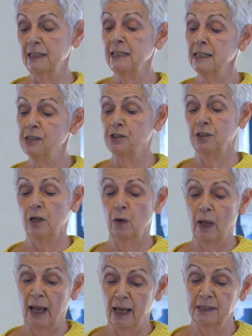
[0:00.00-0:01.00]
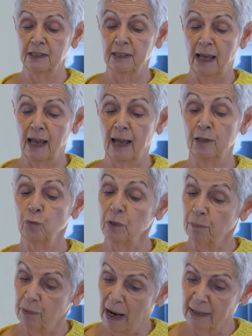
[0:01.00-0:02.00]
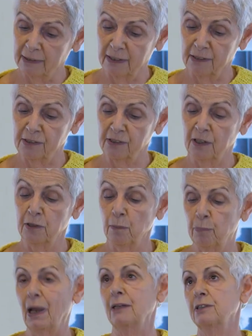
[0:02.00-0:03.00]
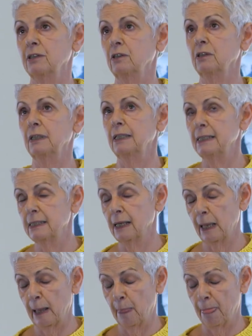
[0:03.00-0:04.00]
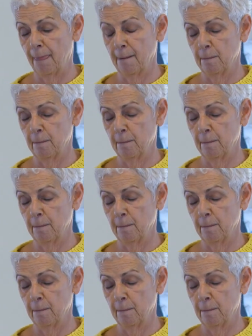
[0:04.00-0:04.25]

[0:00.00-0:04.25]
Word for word: needs to go hand in hand with practice, the practical intellect.